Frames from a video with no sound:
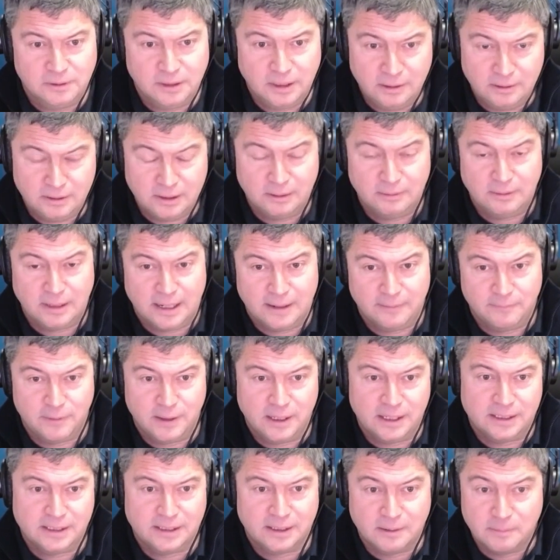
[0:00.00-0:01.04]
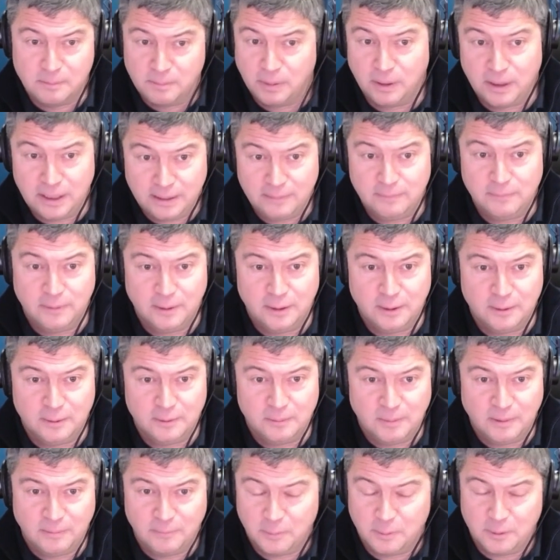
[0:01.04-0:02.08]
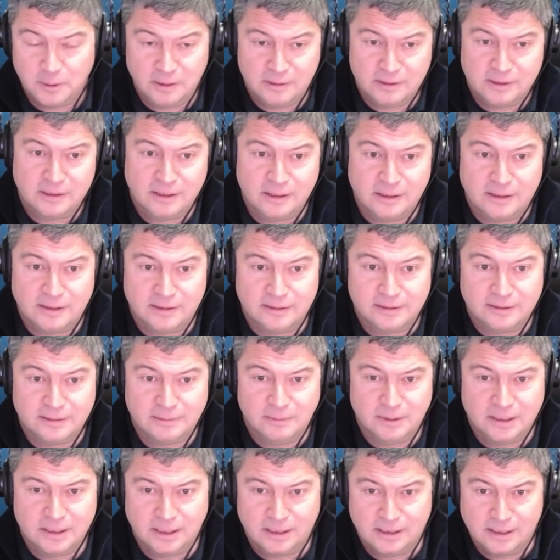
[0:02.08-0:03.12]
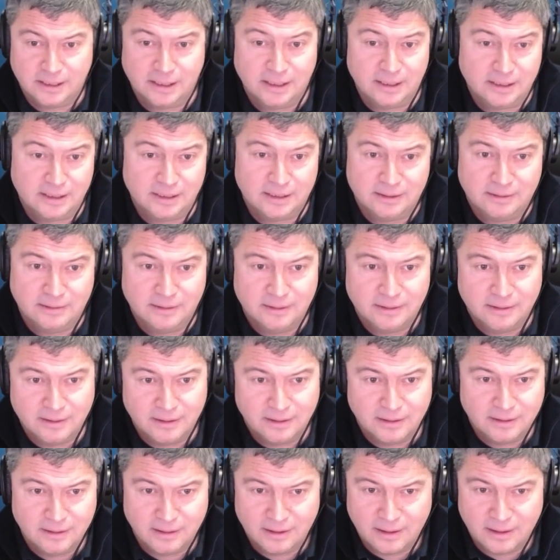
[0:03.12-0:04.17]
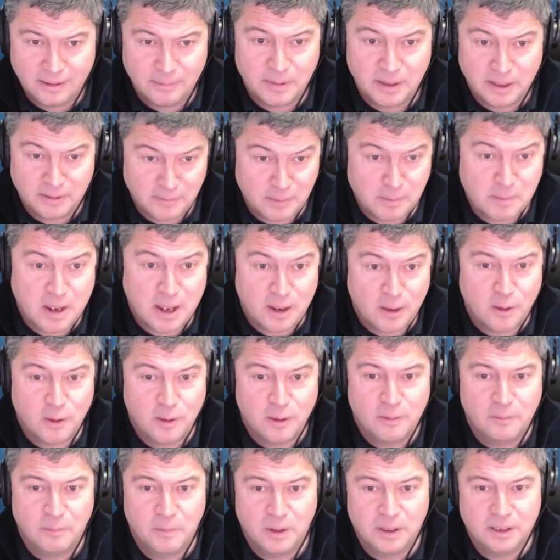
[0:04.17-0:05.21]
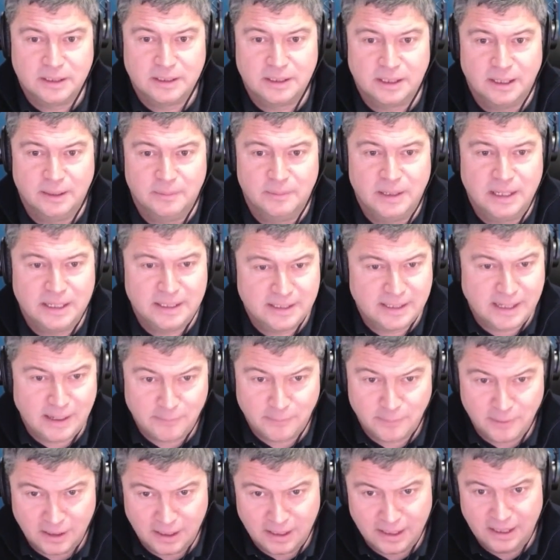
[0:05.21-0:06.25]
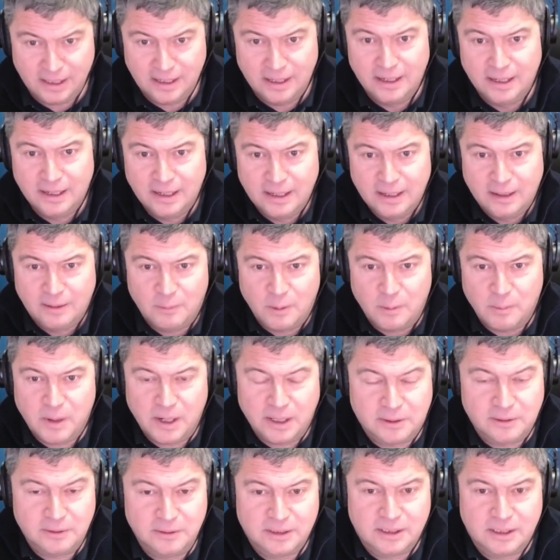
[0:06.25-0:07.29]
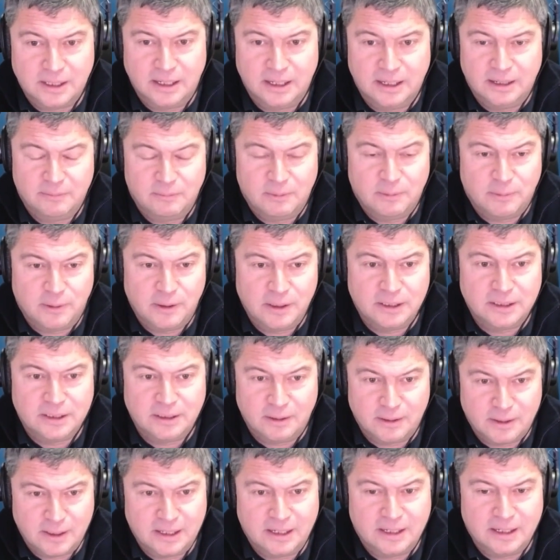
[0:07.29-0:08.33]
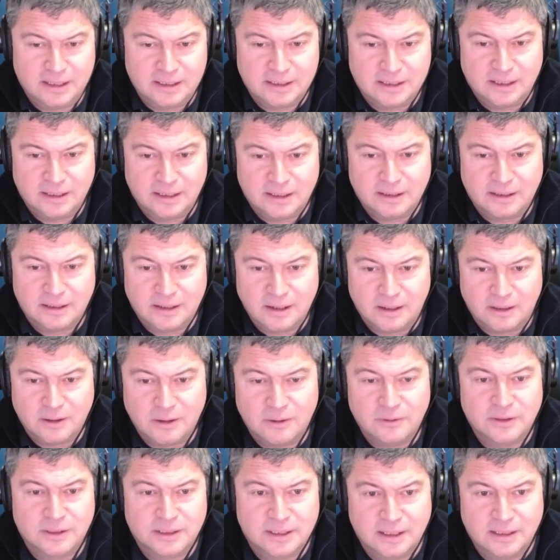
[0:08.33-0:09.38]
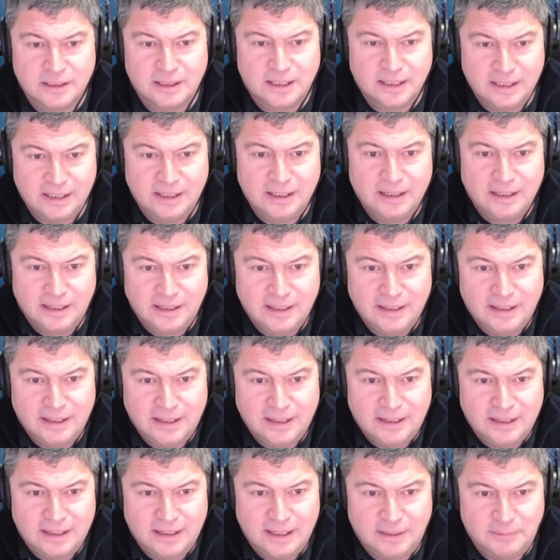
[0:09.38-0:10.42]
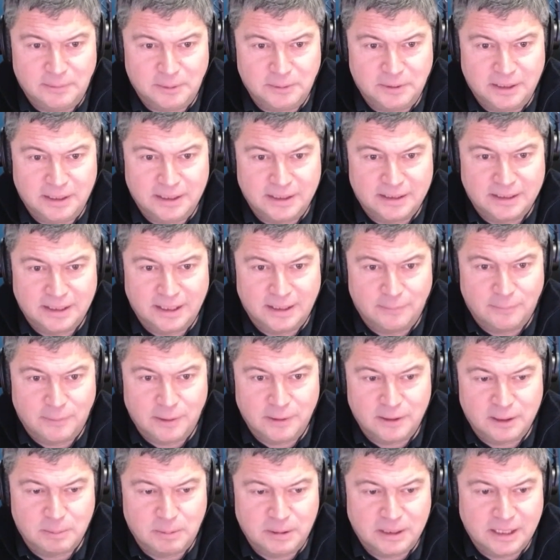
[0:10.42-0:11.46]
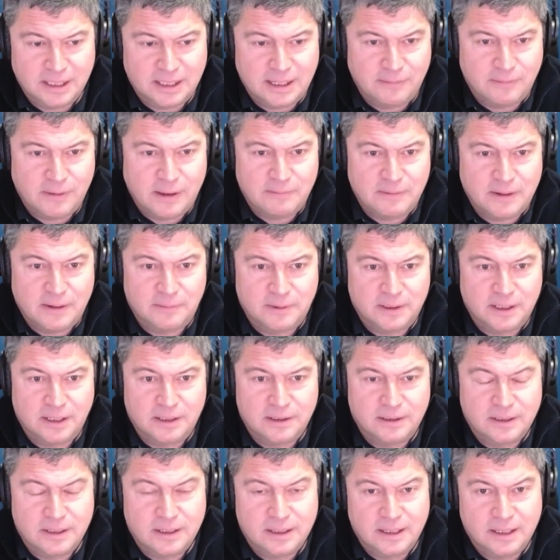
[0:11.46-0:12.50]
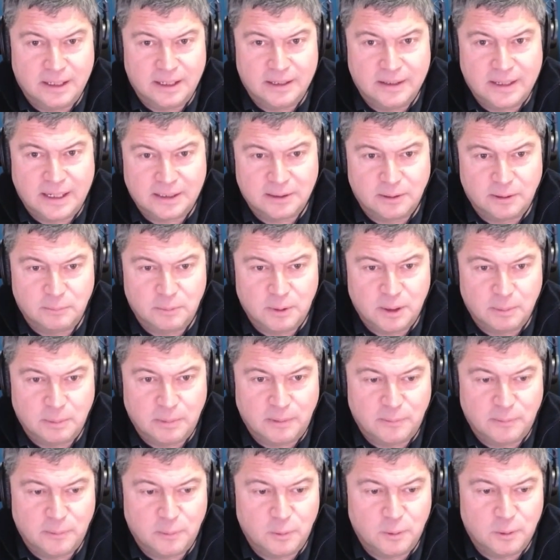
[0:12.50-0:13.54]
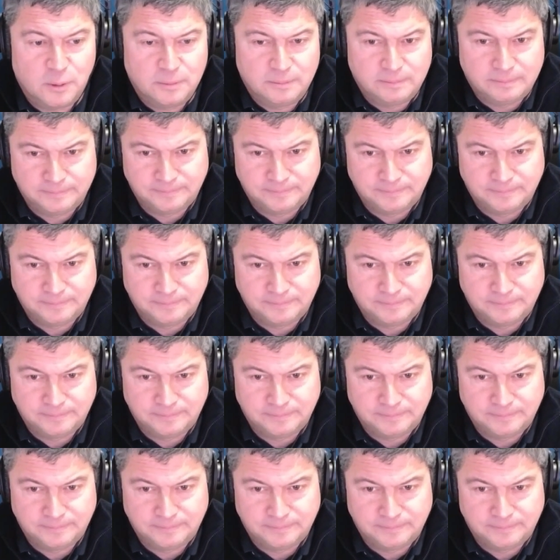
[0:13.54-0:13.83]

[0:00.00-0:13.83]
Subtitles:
you do have this complete view before you start, which I think is a bit of a myth. But it's definitely what Michael's referring to. I think is constantly leveled at folks, particularly if they've never done that sort of work before.